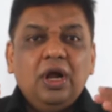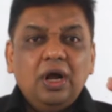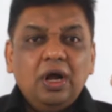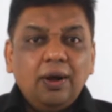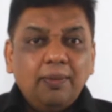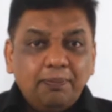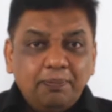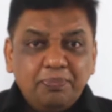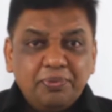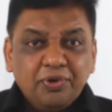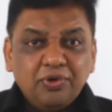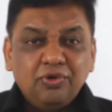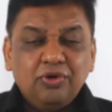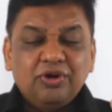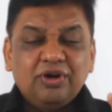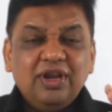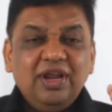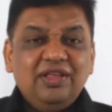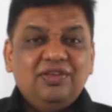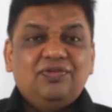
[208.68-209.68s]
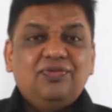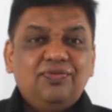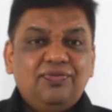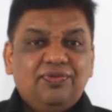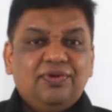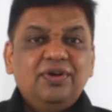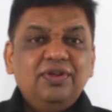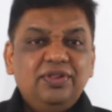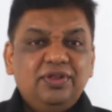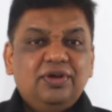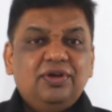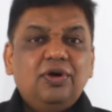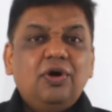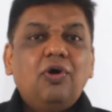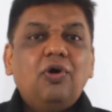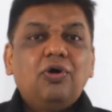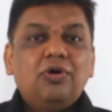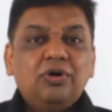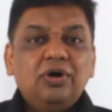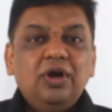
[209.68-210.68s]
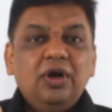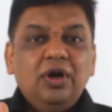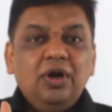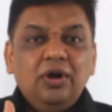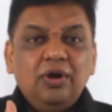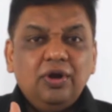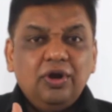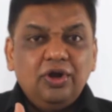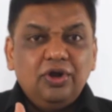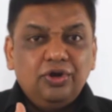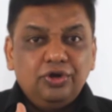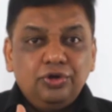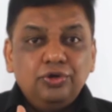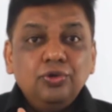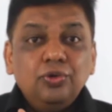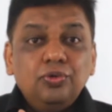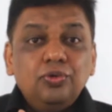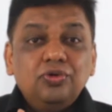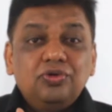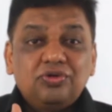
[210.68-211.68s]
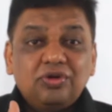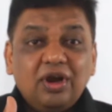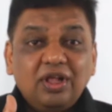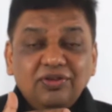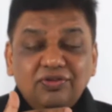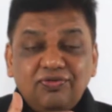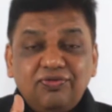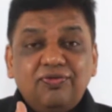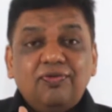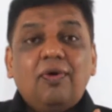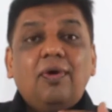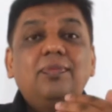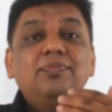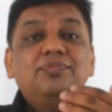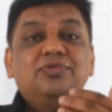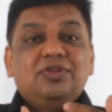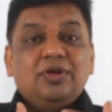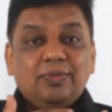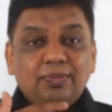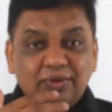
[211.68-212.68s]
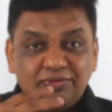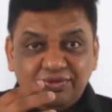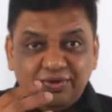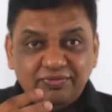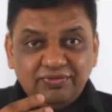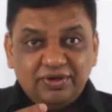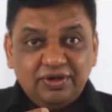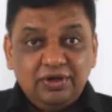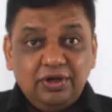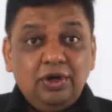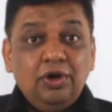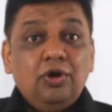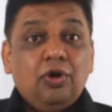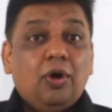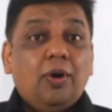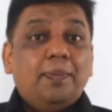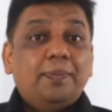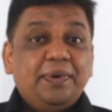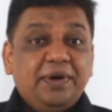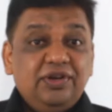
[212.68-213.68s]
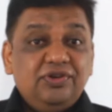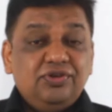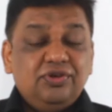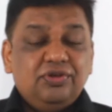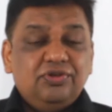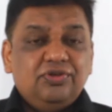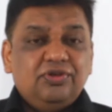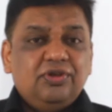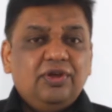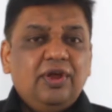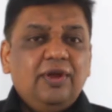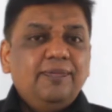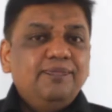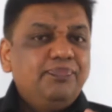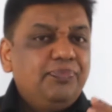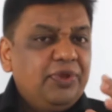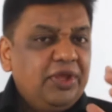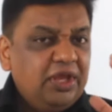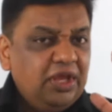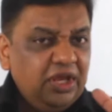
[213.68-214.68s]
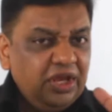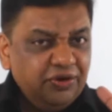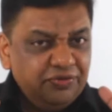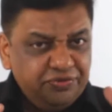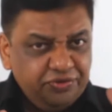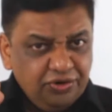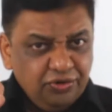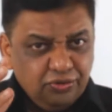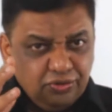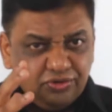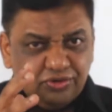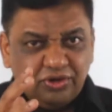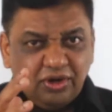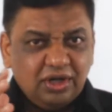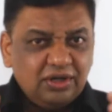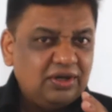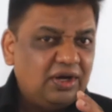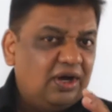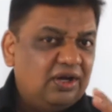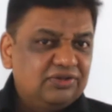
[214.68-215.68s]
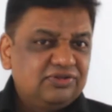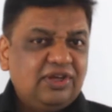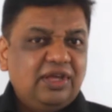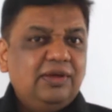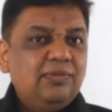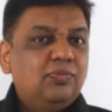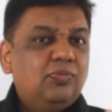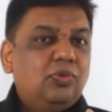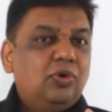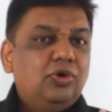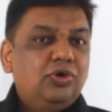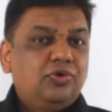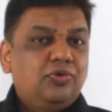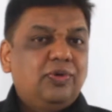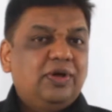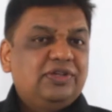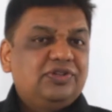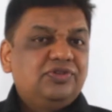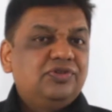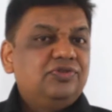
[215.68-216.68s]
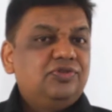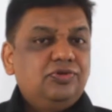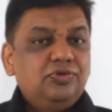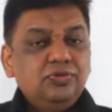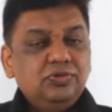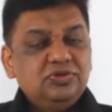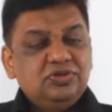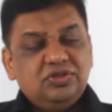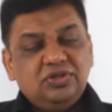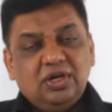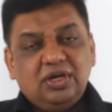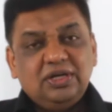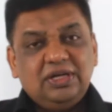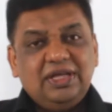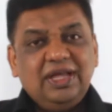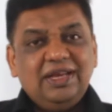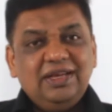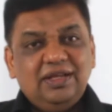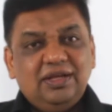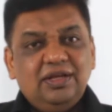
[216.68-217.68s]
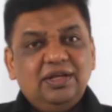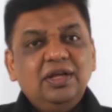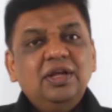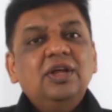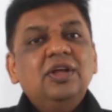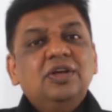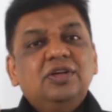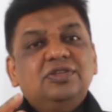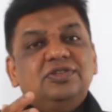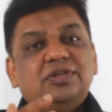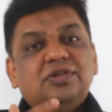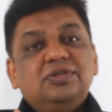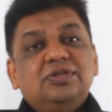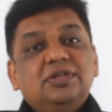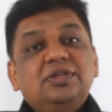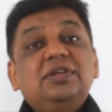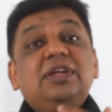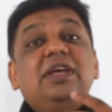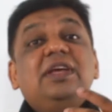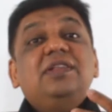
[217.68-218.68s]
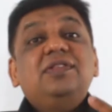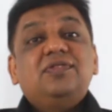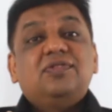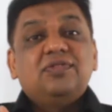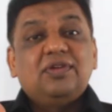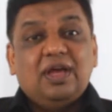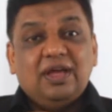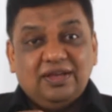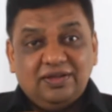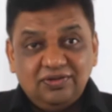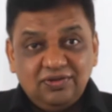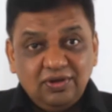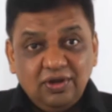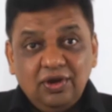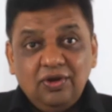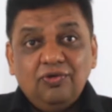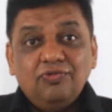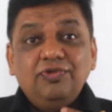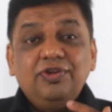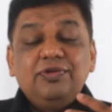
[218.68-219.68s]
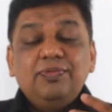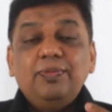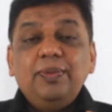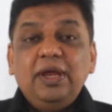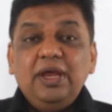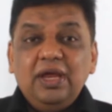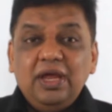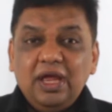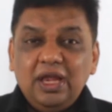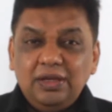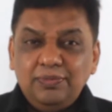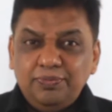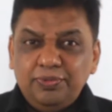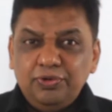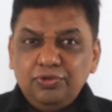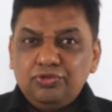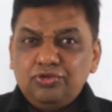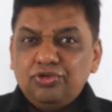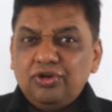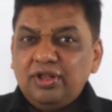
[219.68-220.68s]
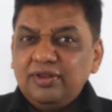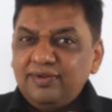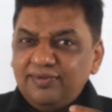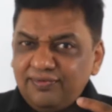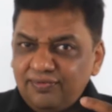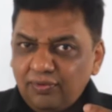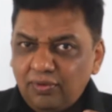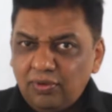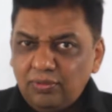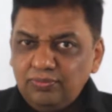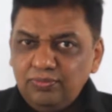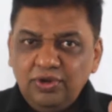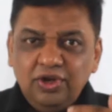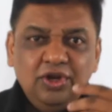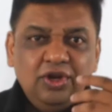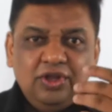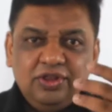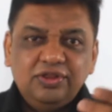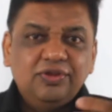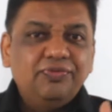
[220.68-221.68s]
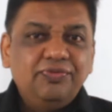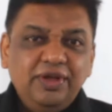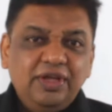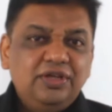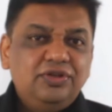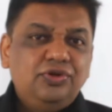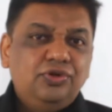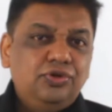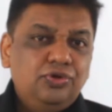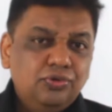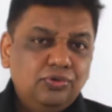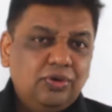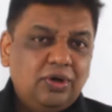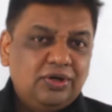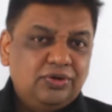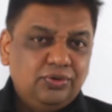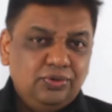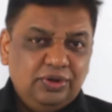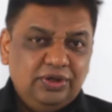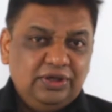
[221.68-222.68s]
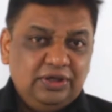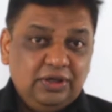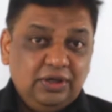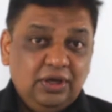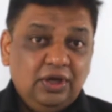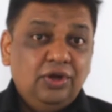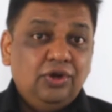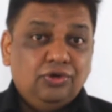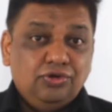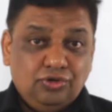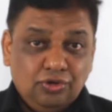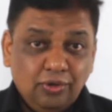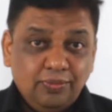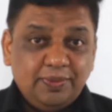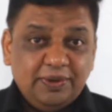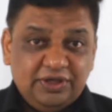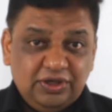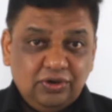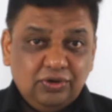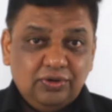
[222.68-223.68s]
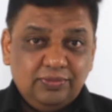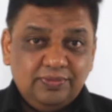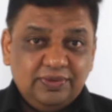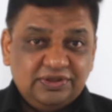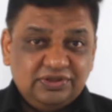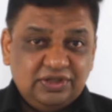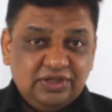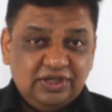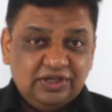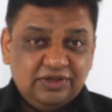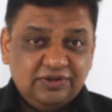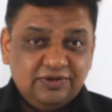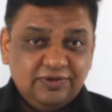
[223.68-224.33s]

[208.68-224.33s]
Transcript: progress further, or to transform some of our operations. If you start asking bold questions, you'll start getting certain insights which may help you transform the way you are doing your particular business.